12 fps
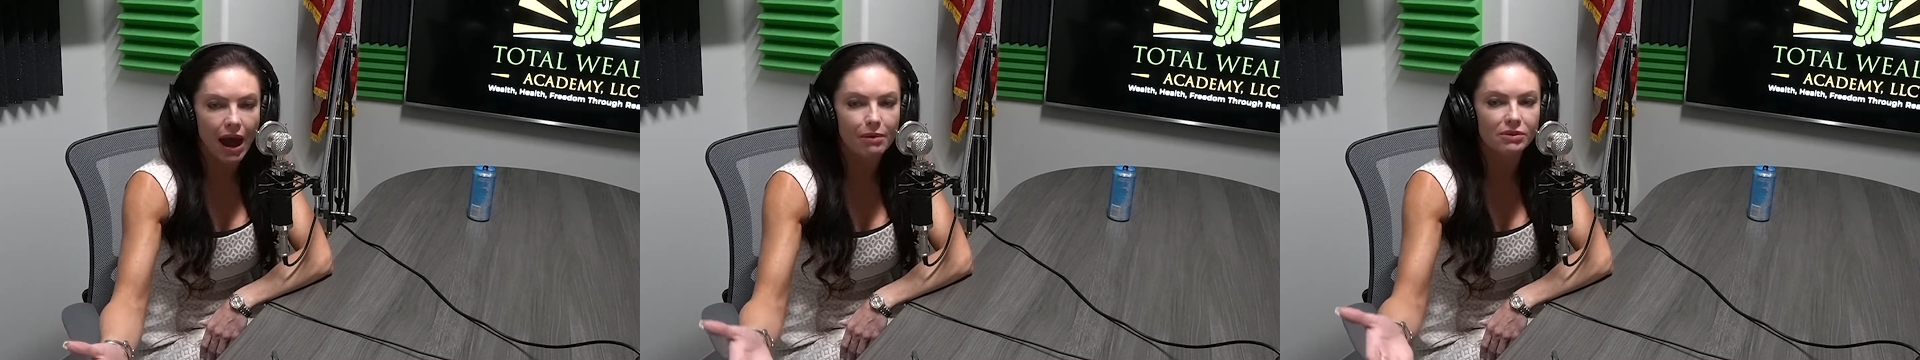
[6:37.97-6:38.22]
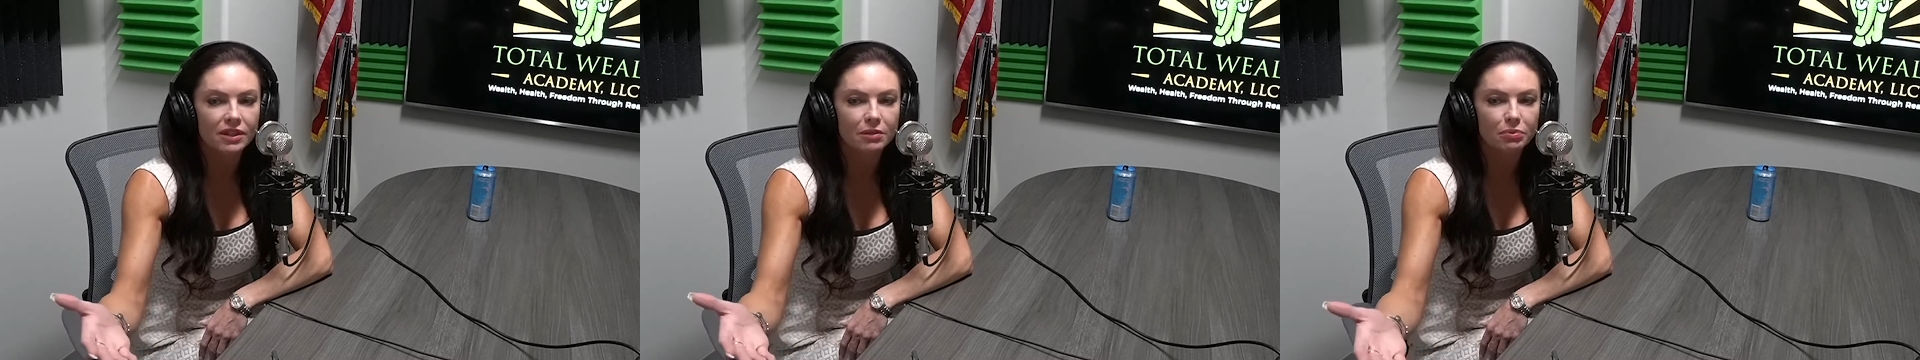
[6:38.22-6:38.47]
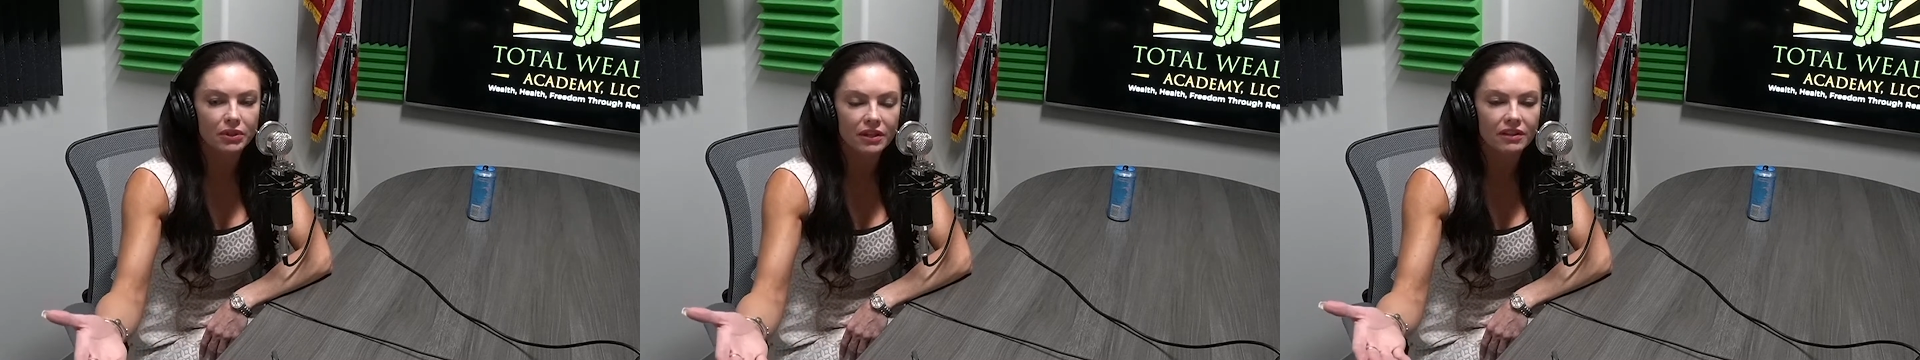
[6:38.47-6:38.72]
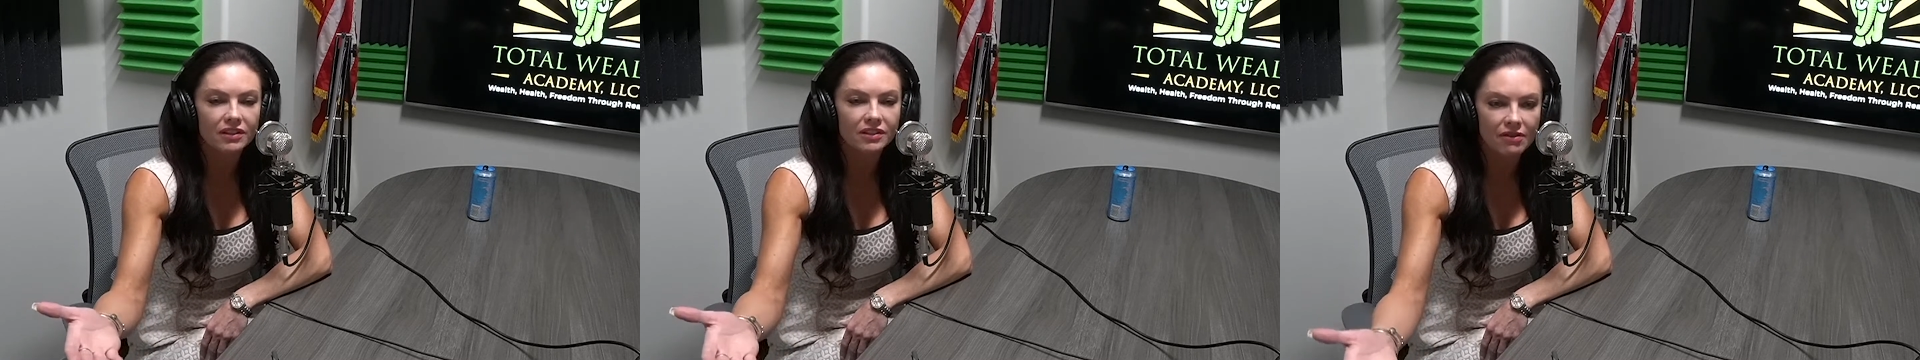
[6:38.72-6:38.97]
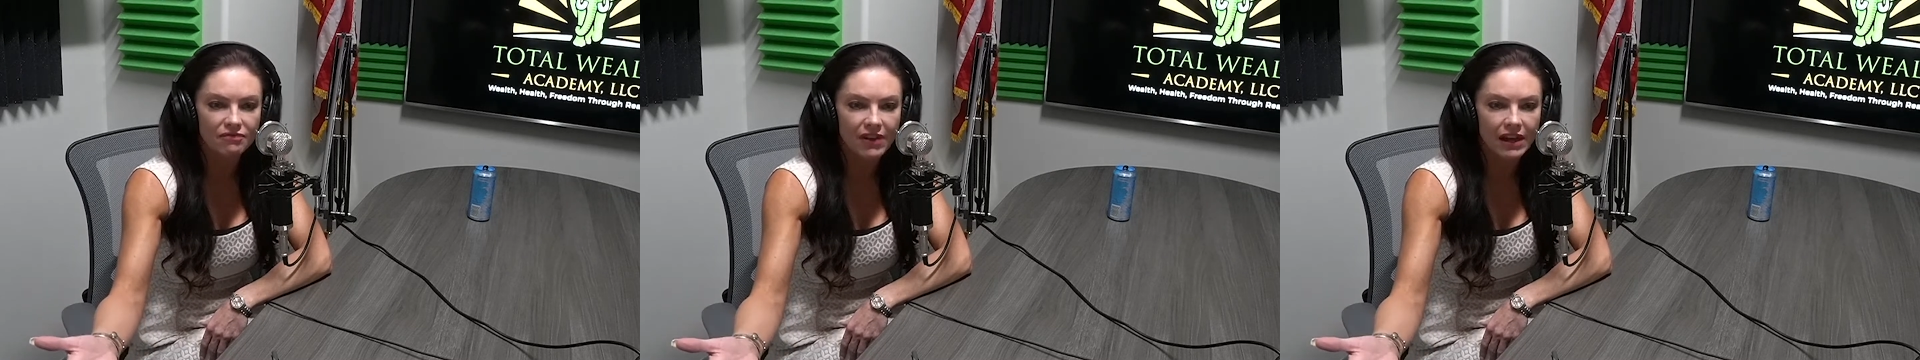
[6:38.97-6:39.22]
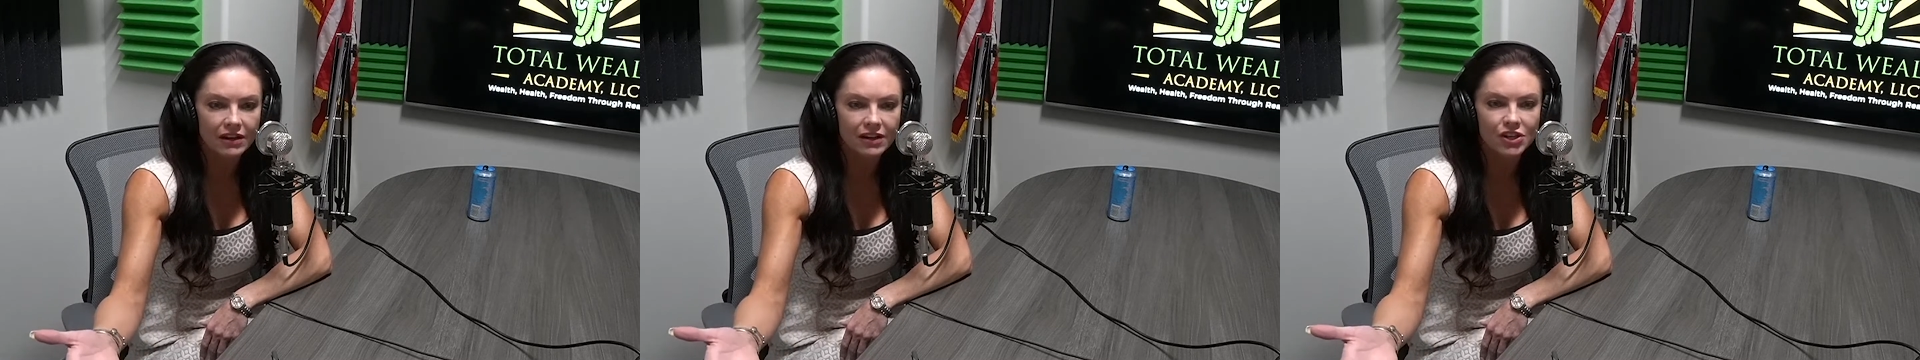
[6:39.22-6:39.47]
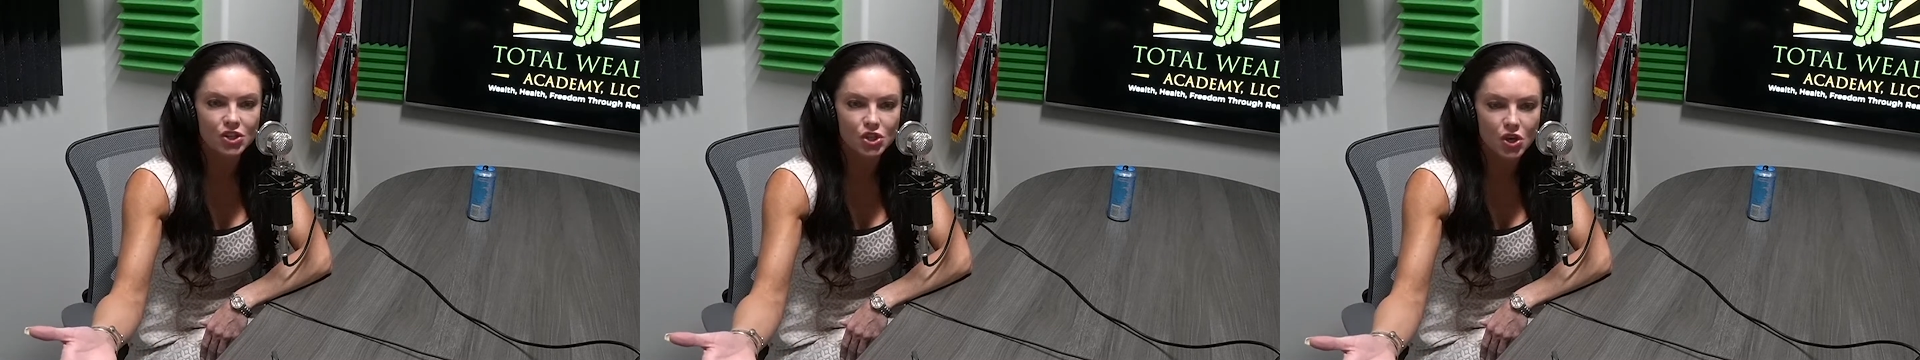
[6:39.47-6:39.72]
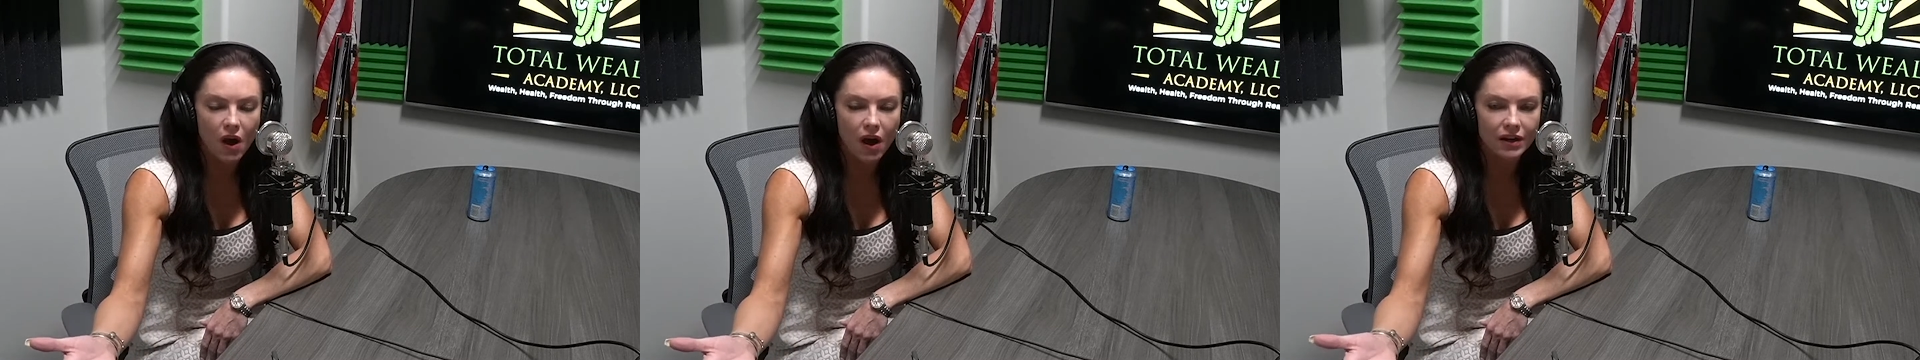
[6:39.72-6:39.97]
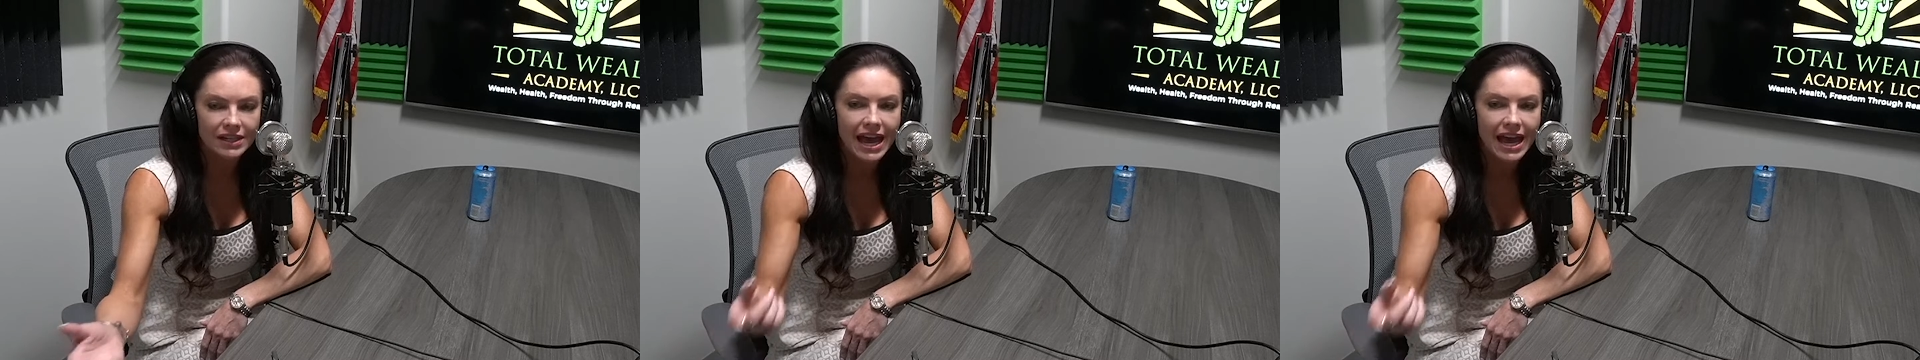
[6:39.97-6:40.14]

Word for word: I was completely dumbfounded and shocked.